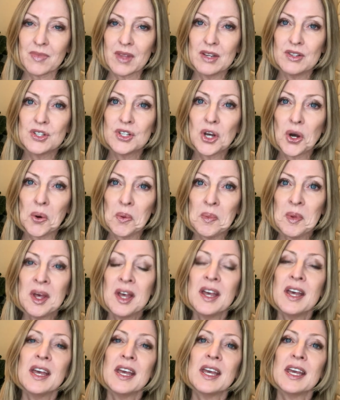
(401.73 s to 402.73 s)
So
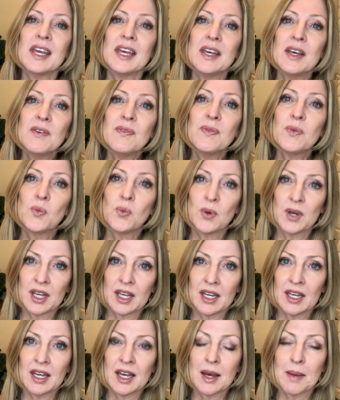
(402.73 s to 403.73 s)
if
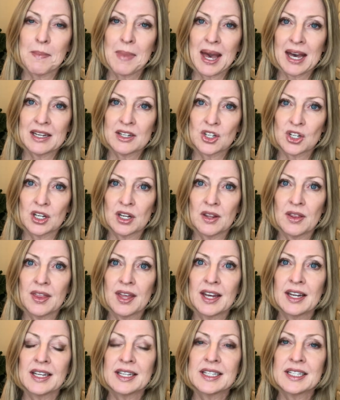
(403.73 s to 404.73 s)
we imagine
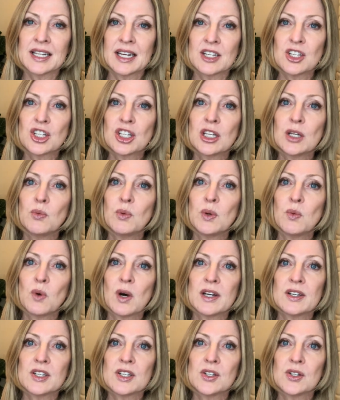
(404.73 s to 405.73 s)
that essentially we
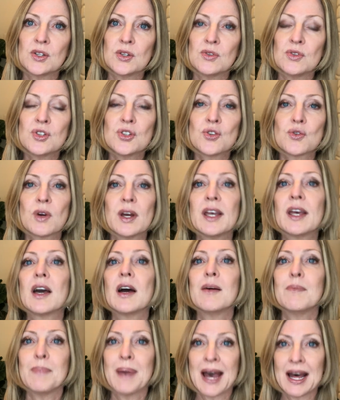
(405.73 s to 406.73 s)
want to strike
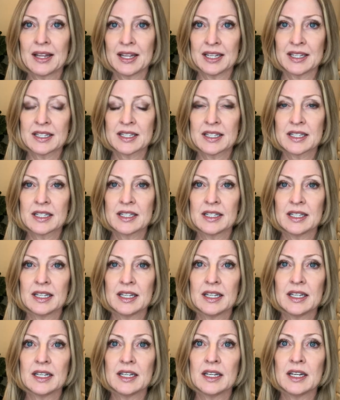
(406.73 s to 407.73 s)
a balance
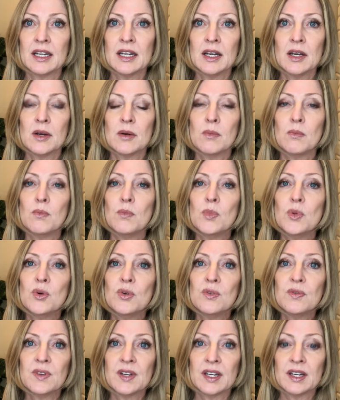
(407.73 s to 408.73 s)
in
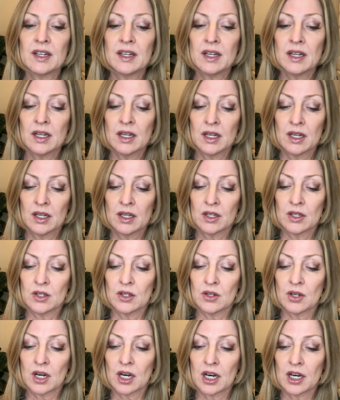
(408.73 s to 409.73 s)
moving
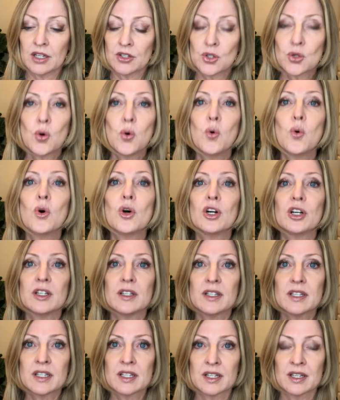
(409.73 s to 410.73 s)
uh,
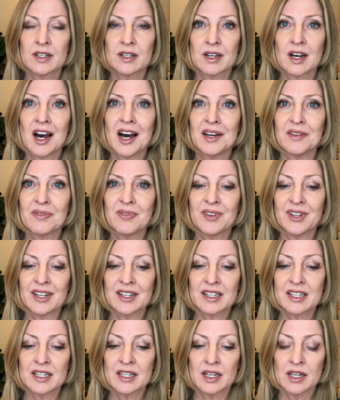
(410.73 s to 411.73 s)
towards
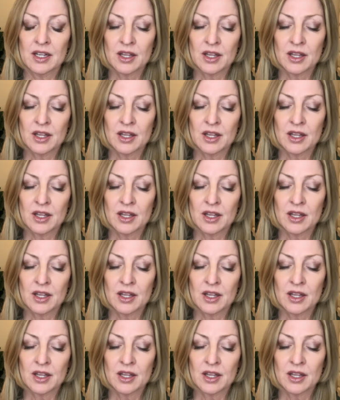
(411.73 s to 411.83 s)
conflict